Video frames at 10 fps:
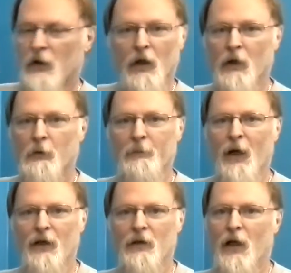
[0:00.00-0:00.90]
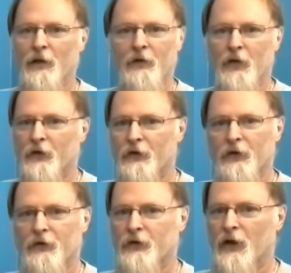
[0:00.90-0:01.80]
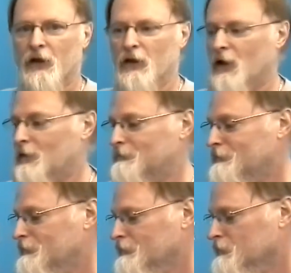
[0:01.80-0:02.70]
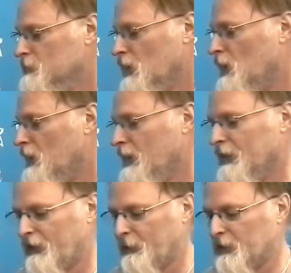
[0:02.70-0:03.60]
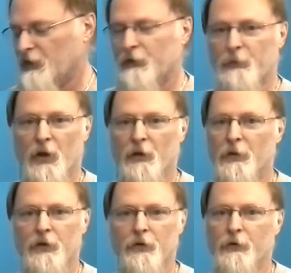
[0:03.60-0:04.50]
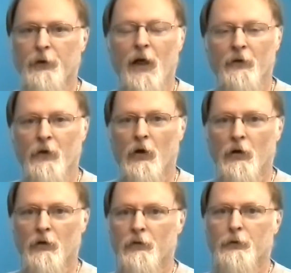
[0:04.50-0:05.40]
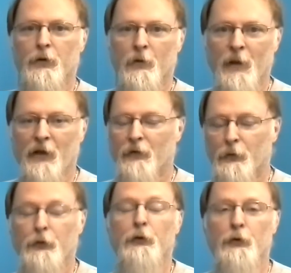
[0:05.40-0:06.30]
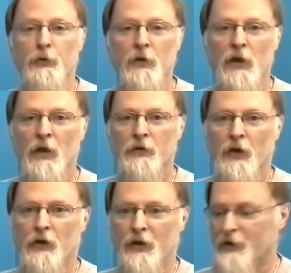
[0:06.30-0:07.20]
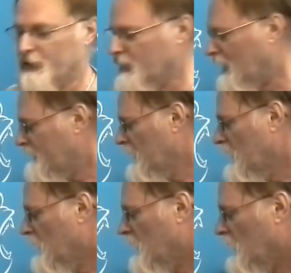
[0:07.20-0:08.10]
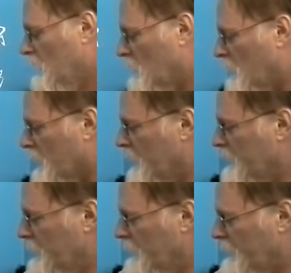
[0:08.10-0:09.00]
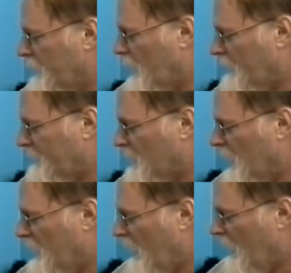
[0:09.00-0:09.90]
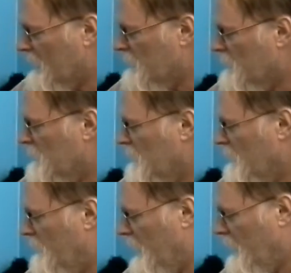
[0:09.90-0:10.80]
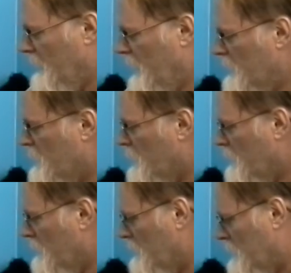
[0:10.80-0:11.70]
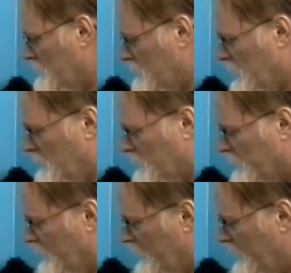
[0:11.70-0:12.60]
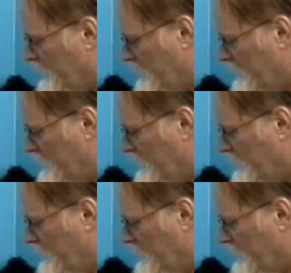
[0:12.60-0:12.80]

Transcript: Uh, we buy a lot of this. It's a um, uh, inexpensive spray we use around our Gorilla Maker Zoo to clean stuff. What we're going to do is uh, spray that very general, liberally